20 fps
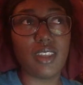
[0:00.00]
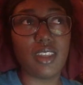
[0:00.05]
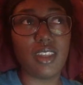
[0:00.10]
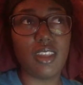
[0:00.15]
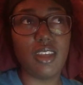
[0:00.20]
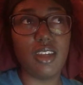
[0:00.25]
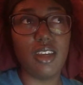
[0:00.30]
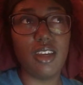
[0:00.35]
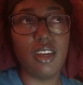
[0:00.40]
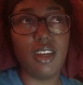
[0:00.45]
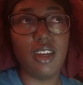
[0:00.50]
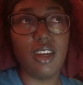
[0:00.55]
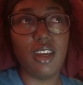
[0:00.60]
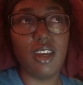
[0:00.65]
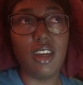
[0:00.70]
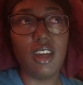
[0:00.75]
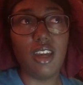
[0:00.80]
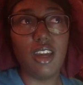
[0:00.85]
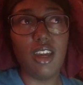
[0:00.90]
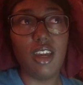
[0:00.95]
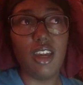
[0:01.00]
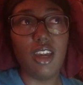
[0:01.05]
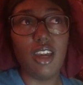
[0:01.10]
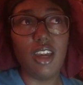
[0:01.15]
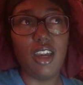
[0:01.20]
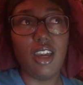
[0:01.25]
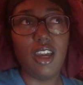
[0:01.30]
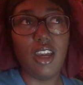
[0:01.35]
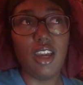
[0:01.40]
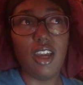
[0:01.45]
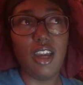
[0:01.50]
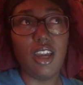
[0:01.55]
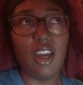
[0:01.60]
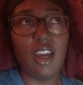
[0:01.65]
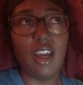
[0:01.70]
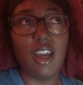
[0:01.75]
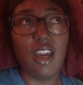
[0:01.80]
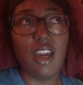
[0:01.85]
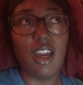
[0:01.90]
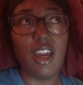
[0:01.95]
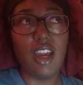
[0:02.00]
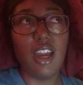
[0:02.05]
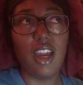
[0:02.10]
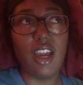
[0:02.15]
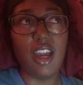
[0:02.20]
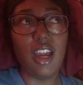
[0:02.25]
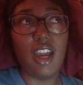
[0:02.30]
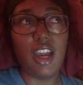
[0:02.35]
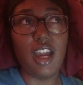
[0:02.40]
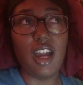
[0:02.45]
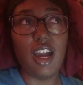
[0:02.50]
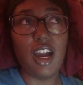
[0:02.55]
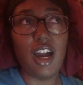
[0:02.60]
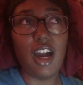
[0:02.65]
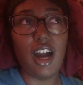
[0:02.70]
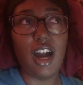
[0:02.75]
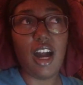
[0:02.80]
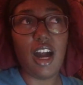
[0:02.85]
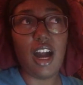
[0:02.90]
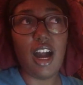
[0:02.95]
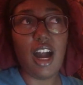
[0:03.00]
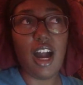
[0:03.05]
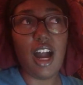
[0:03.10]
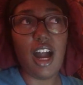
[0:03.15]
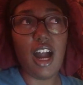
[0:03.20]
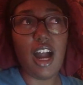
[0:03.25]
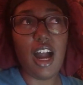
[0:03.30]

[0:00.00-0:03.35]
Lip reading: Nothing is said.